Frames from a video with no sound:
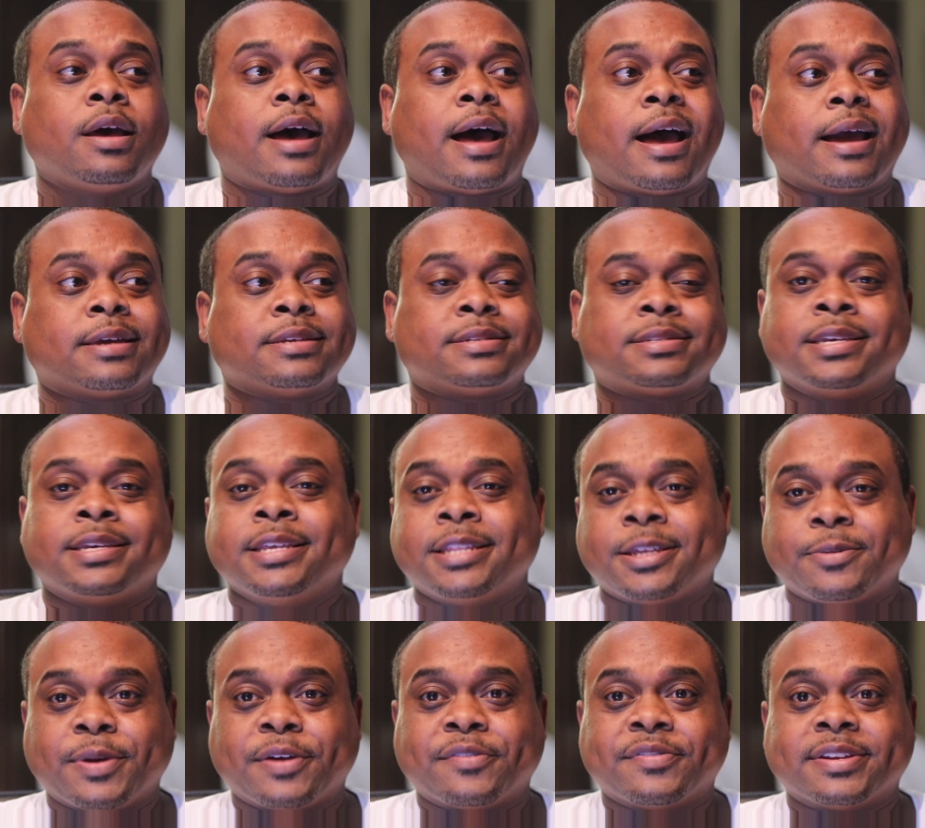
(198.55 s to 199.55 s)
I could see
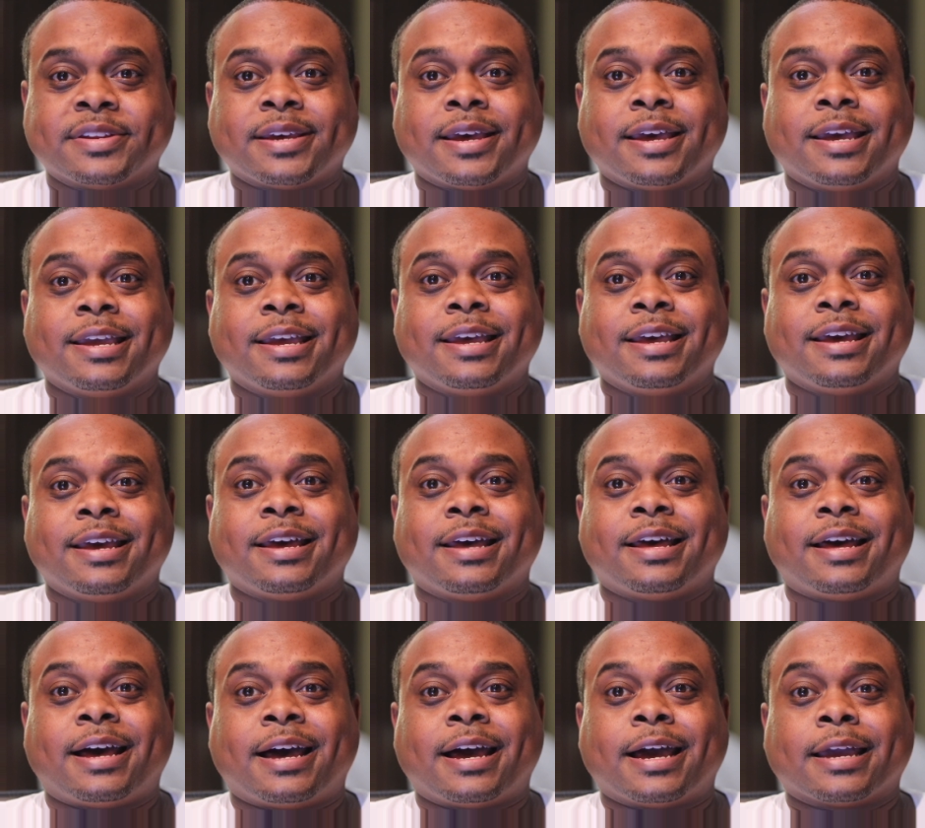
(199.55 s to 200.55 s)
them every day.
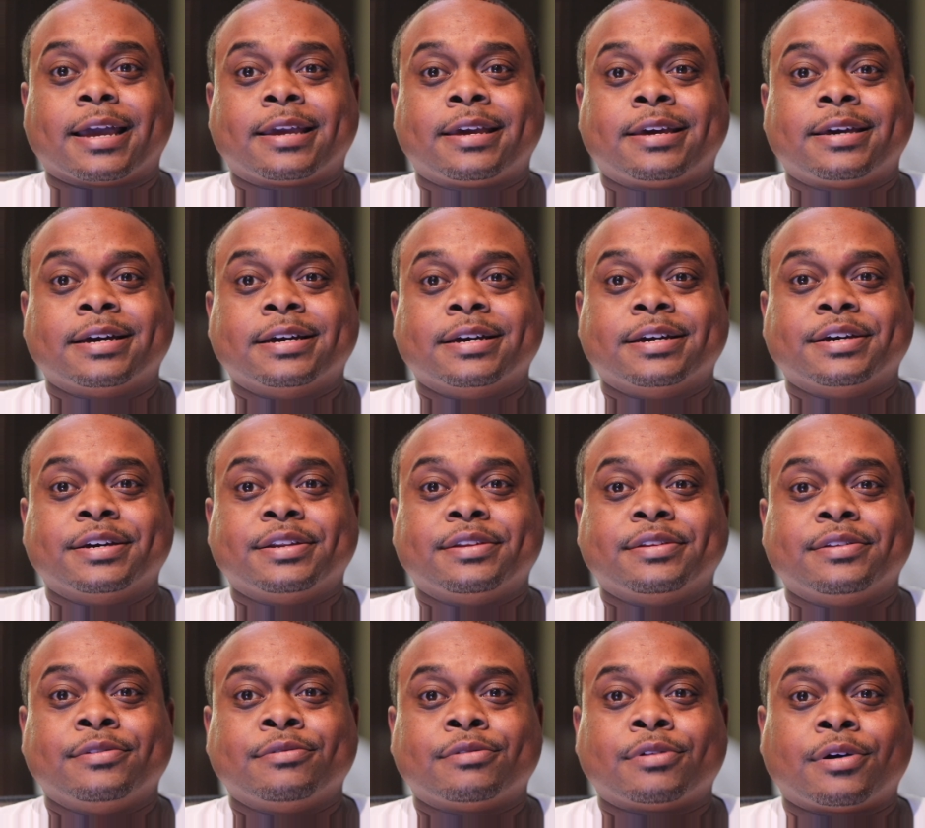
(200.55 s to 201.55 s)
I could,
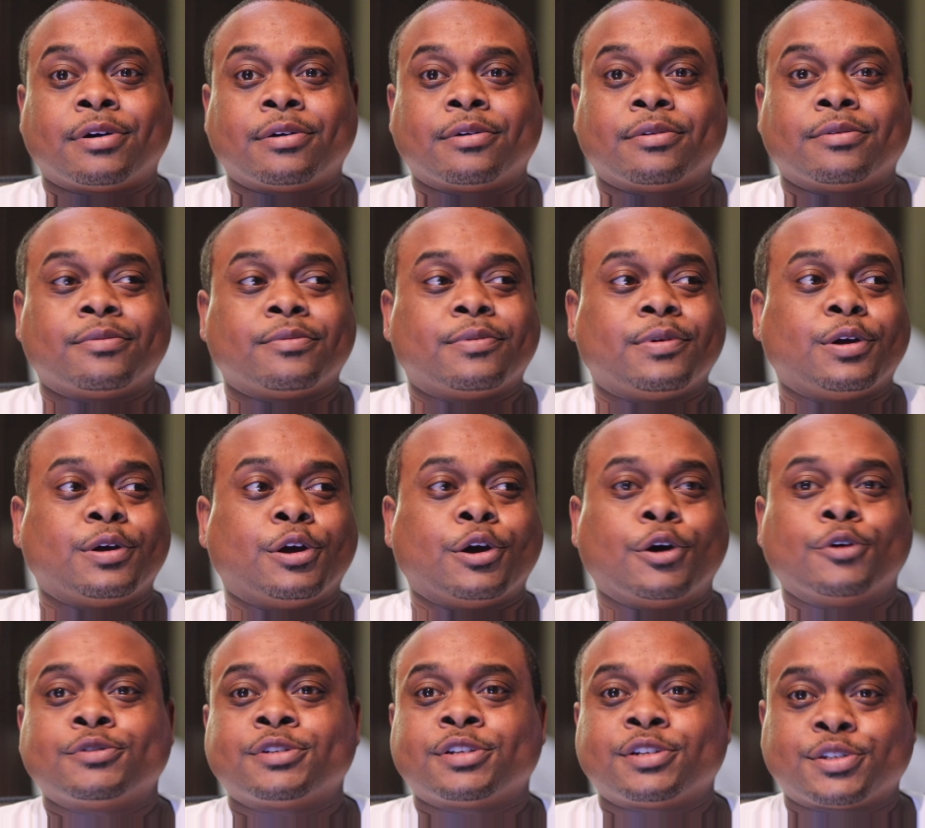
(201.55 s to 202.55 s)

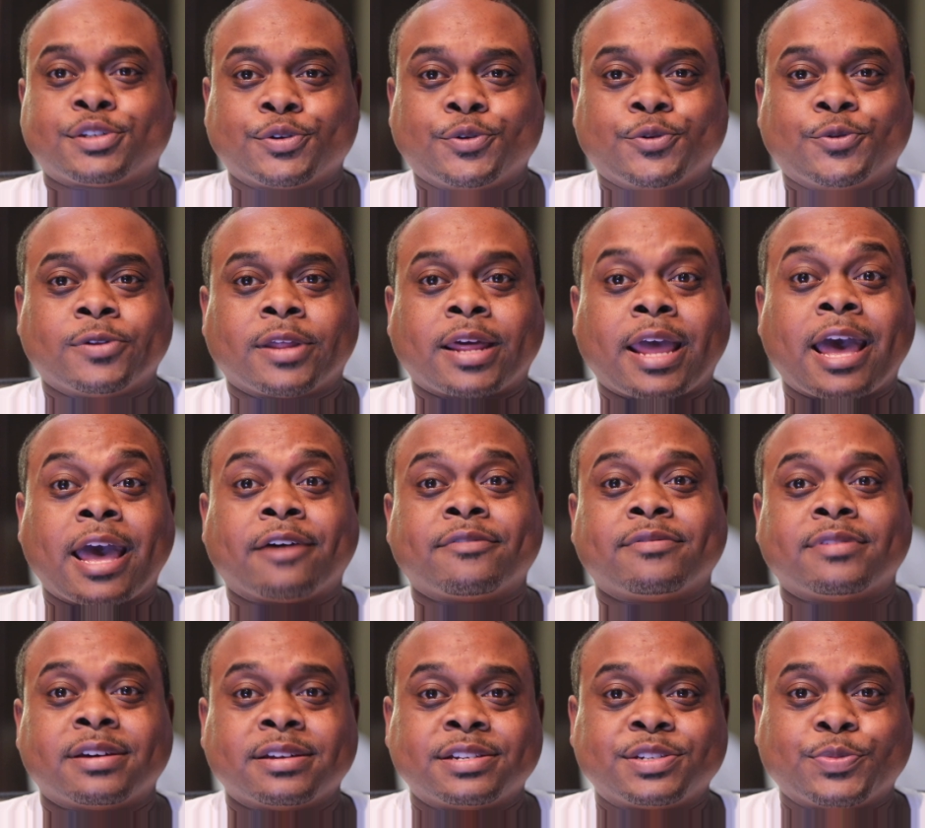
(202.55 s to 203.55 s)
go to the school and have
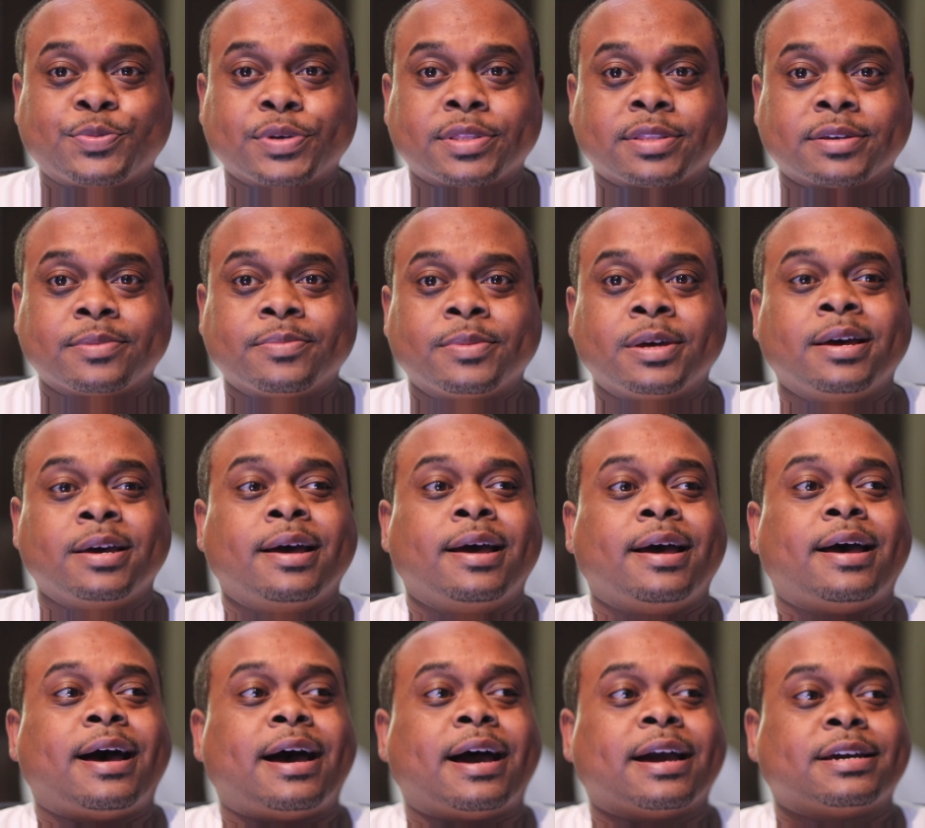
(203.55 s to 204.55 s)
lunch with them.
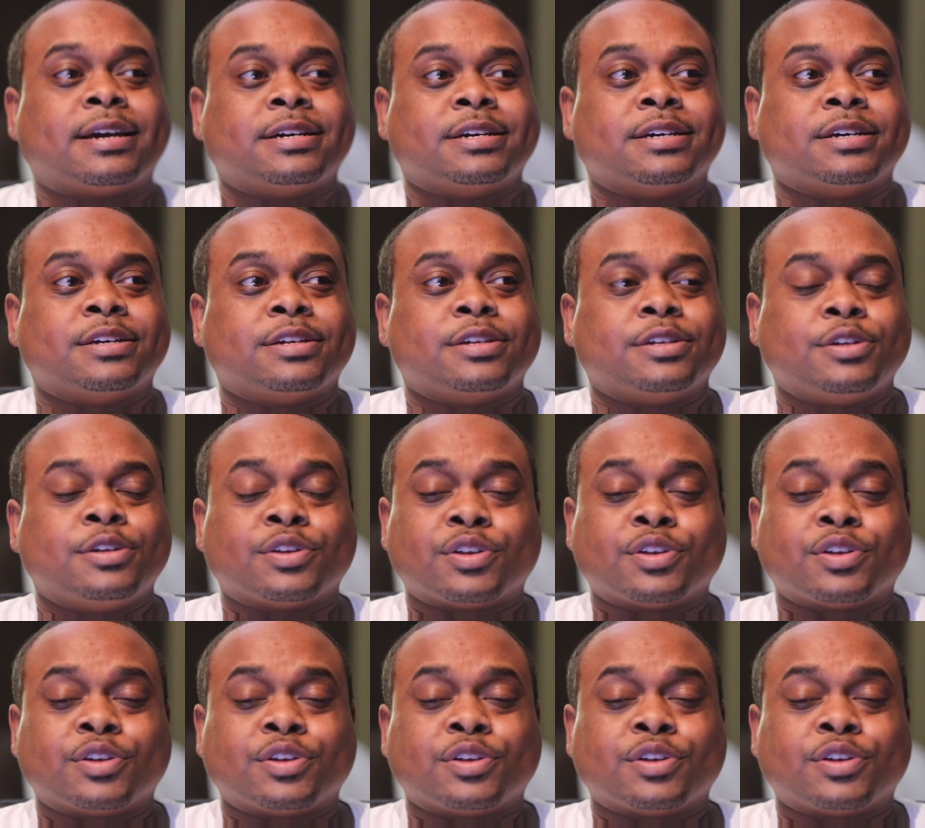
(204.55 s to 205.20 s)
I could,